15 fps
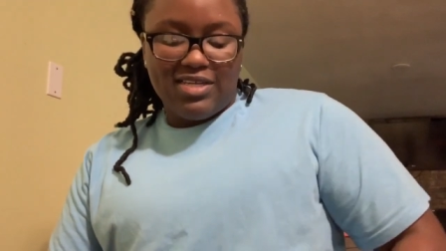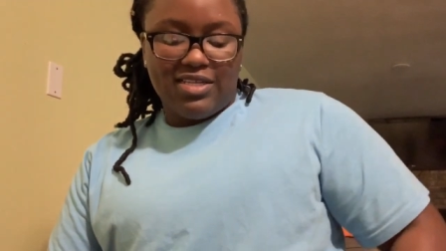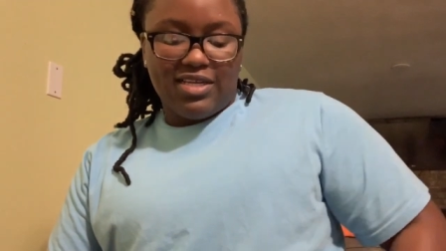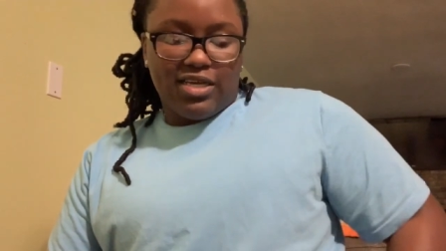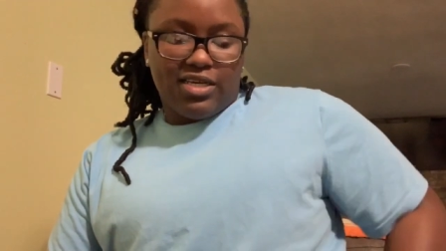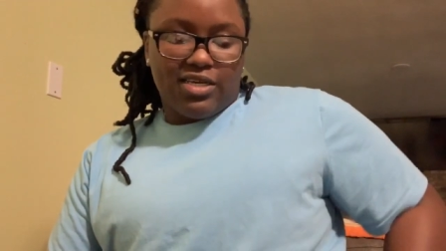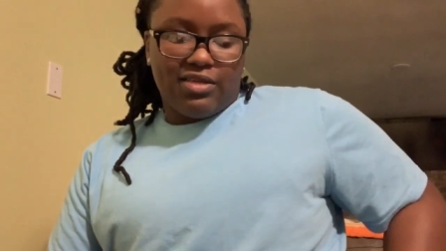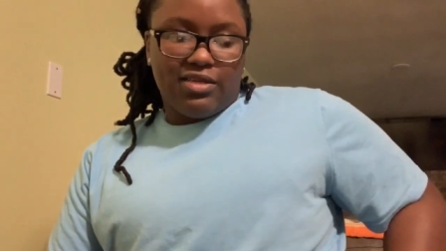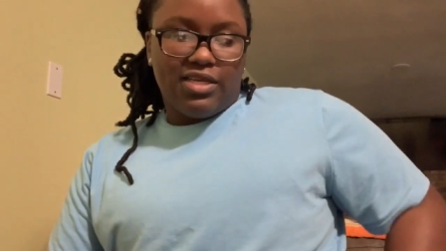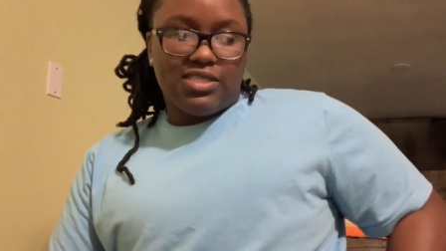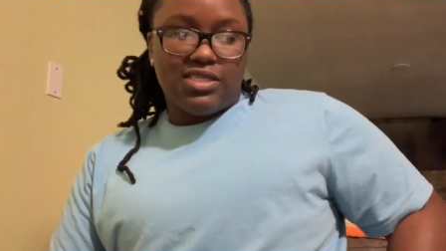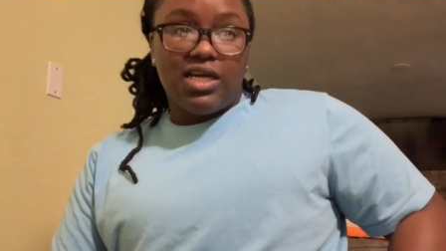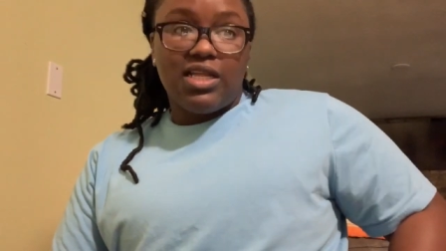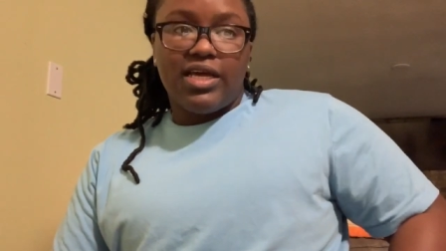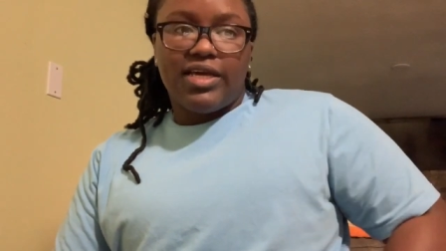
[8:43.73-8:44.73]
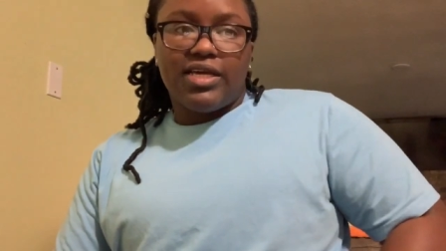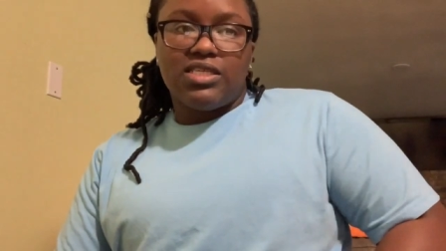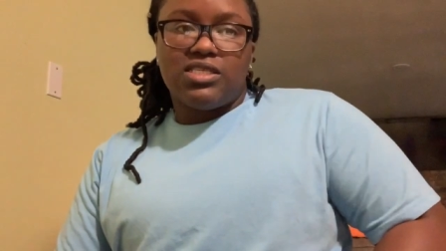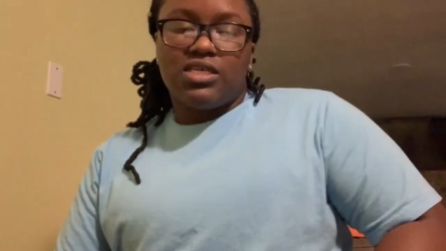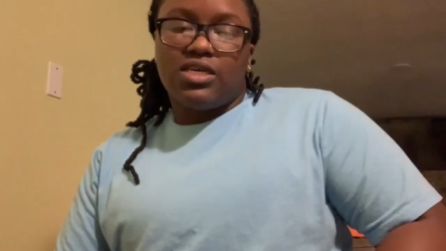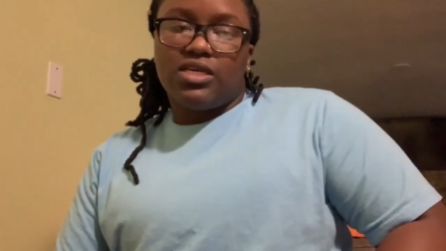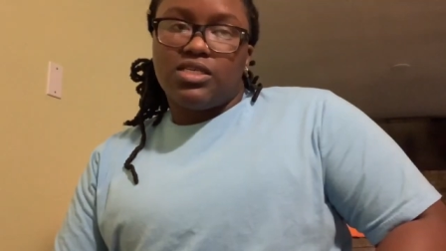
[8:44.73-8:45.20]
Like, it's not like
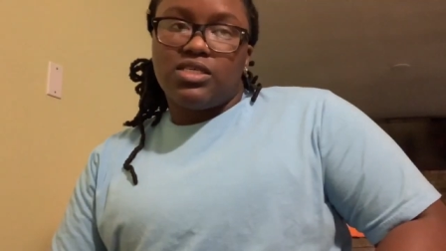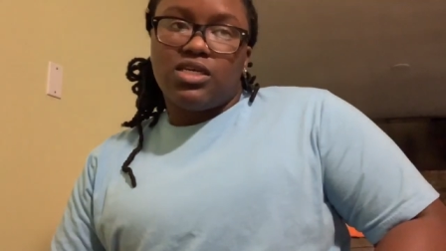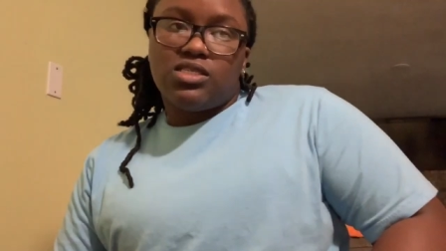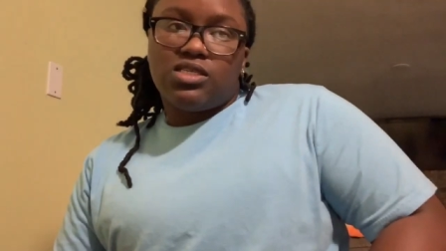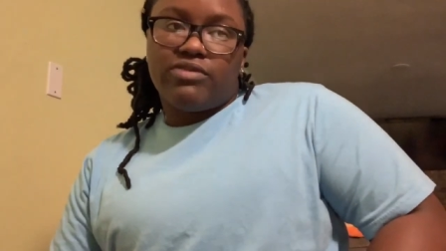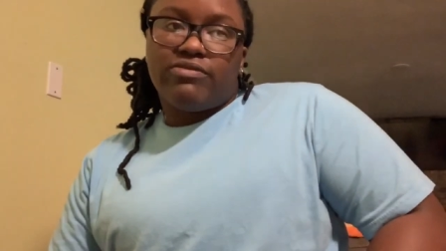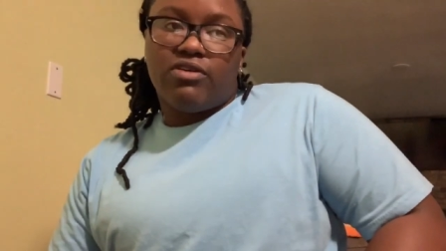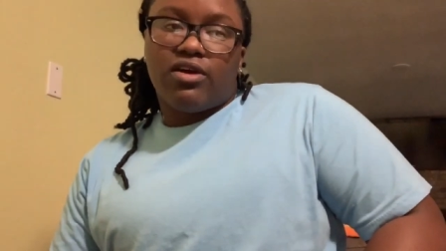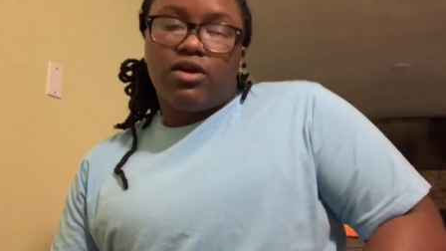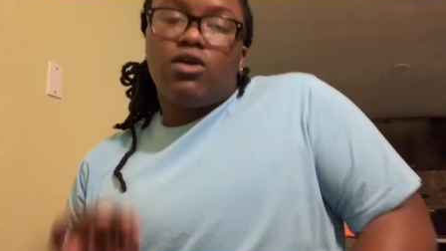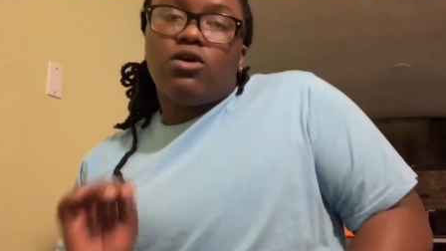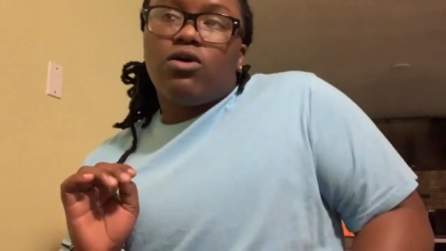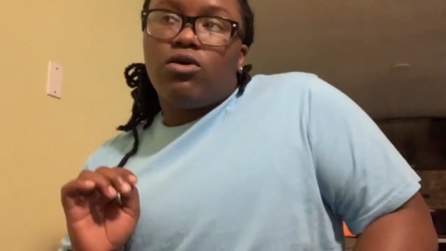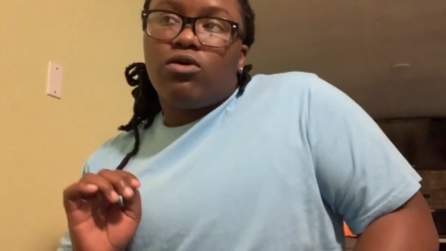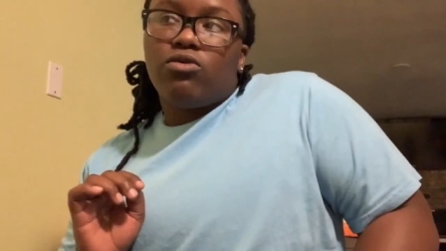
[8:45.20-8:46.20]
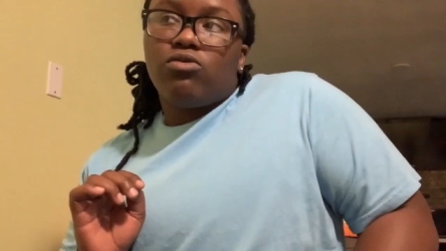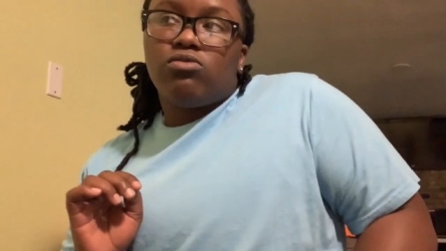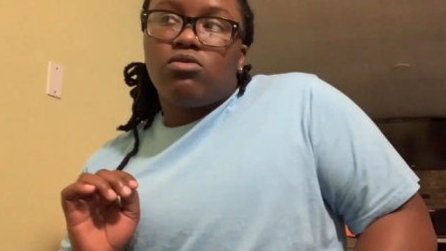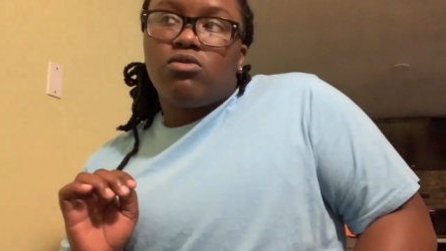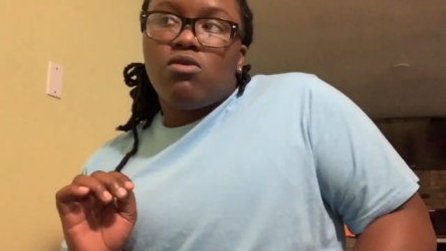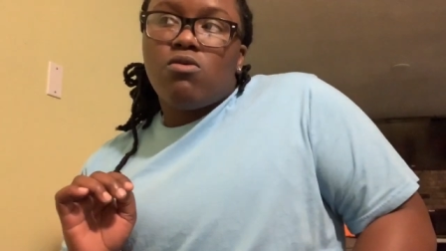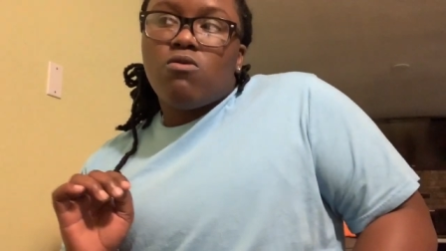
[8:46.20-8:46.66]
it's like sensitive, like, oh,
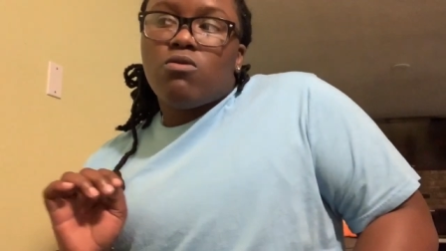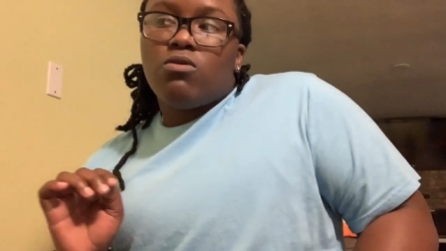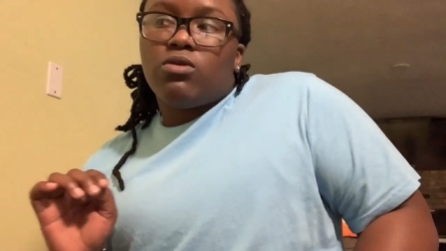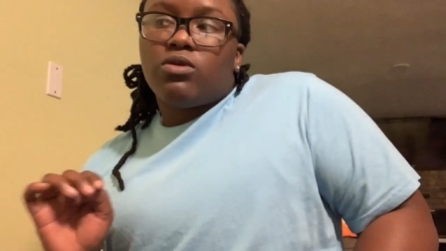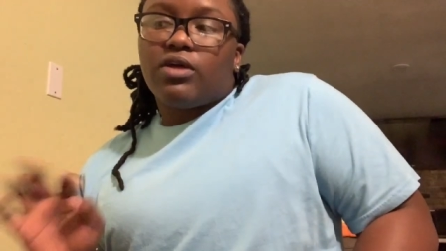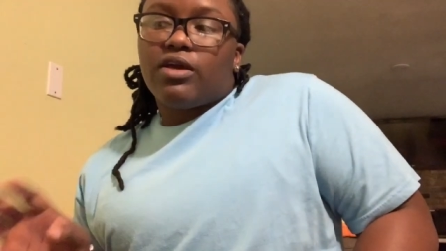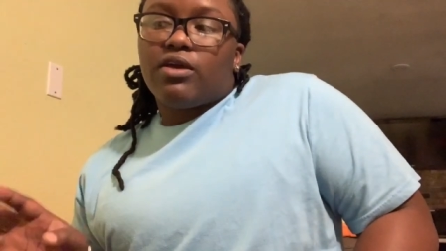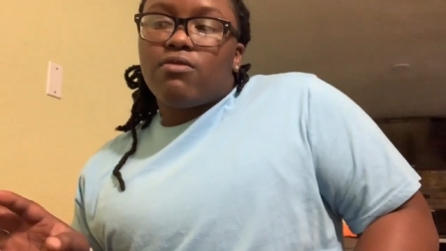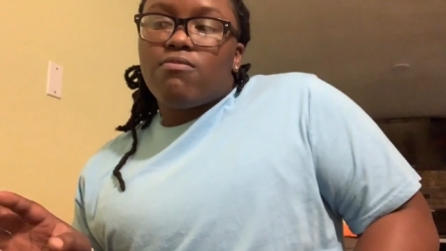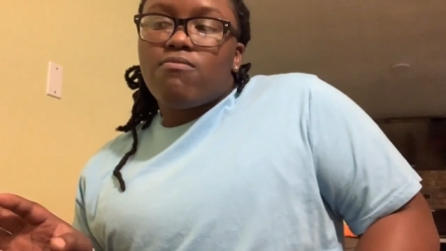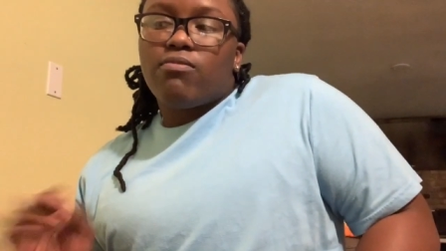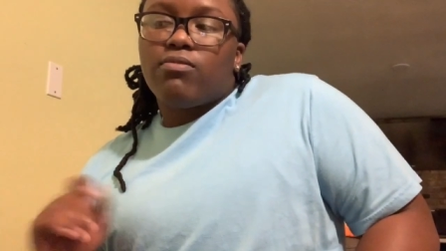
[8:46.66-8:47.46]
like